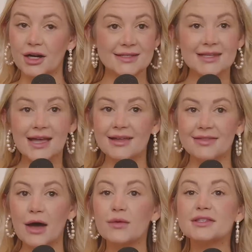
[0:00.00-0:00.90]
set.
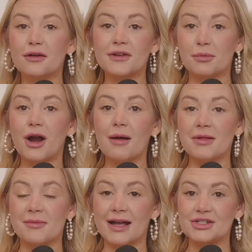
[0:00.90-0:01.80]
That would solve your
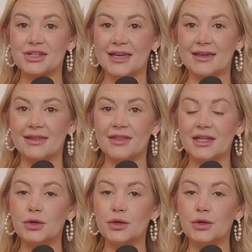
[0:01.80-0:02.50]
problem, actually. And then you